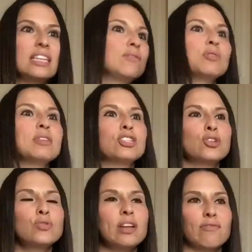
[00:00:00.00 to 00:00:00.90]
leave you with
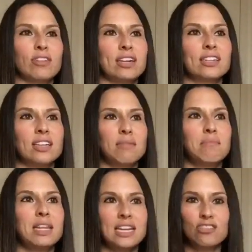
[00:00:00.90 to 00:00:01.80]
2 different
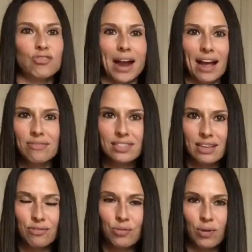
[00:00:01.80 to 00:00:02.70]
mini drafts,
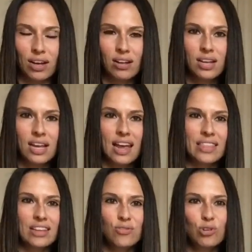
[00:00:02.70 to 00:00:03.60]
if you will, and
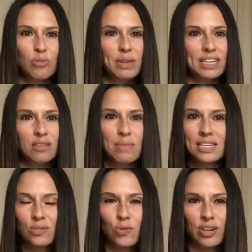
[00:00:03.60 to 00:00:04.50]
then you could pick the
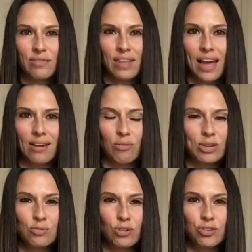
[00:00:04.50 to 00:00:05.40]
best one of that,
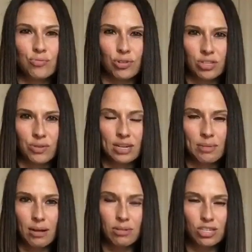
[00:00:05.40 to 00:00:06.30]
which one you really want to
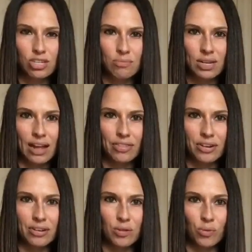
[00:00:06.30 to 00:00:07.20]
publish and put out
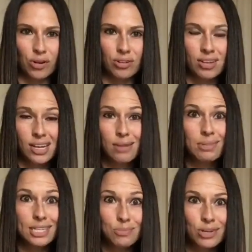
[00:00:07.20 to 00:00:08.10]
there in the world,
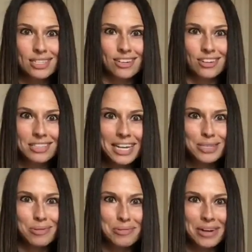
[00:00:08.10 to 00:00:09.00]
because boys and girls,
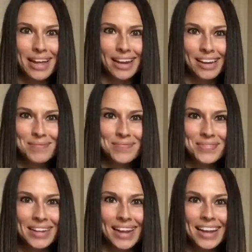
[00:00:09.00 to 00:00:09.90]
that's where we're headed,
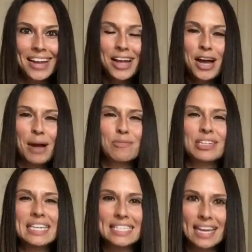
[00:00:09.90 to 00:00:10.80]
okay? I'm
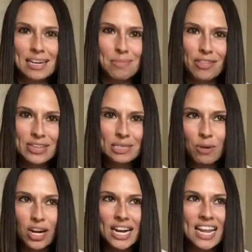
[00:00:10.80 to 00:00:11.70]
really excited about this
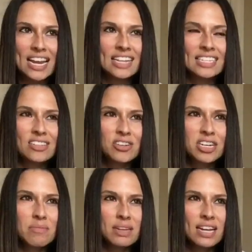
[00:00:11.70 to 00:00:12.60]
part, and it's either
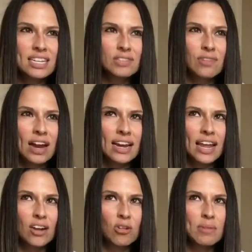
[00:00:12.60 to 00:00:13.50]
going to be next
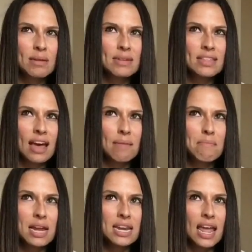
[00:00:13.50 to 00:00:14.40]
Friday or maybe that
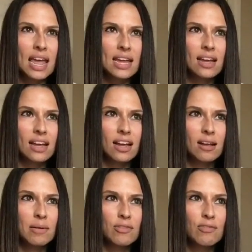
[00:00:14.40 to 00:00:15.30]
Monday
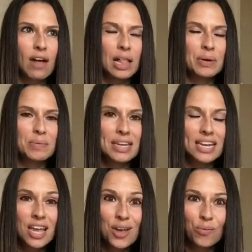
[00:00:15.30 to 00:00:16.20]
of the following week.
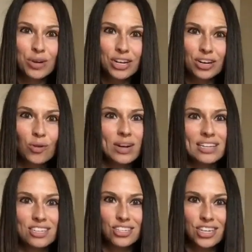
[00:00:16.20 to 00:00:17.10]
We are going
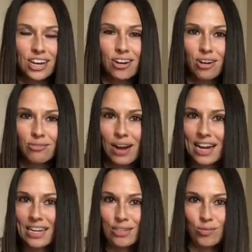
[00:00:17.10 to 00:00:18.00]
to share our
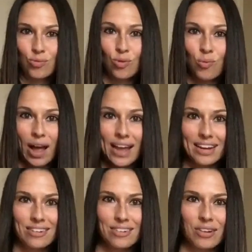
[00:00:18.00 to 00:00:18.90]
writing
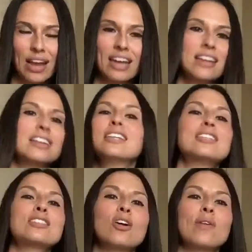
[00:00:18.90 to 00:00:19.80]
school-wide, okay?
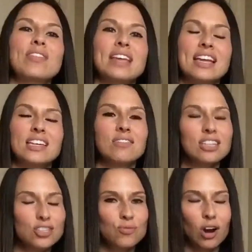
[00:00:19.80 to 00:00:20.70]
So at the end of
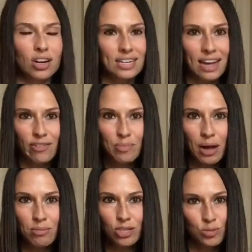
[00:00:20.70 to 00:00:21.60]
this, you are going to have a
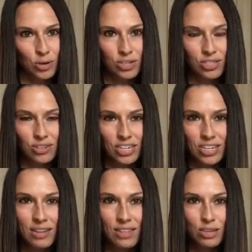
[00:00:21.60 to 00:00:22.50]
published personal
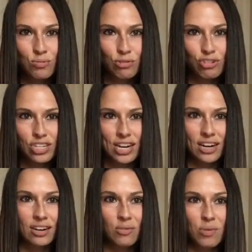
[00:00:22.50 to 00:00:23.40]
narrative that you will
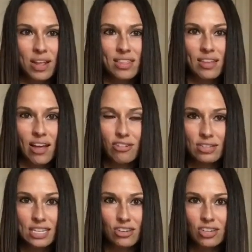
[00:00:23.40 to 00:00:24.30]
share with
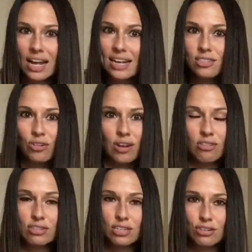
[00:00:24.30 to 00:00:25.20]
others in your class or
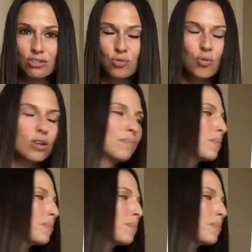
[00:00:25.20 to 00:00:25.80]
others in your school.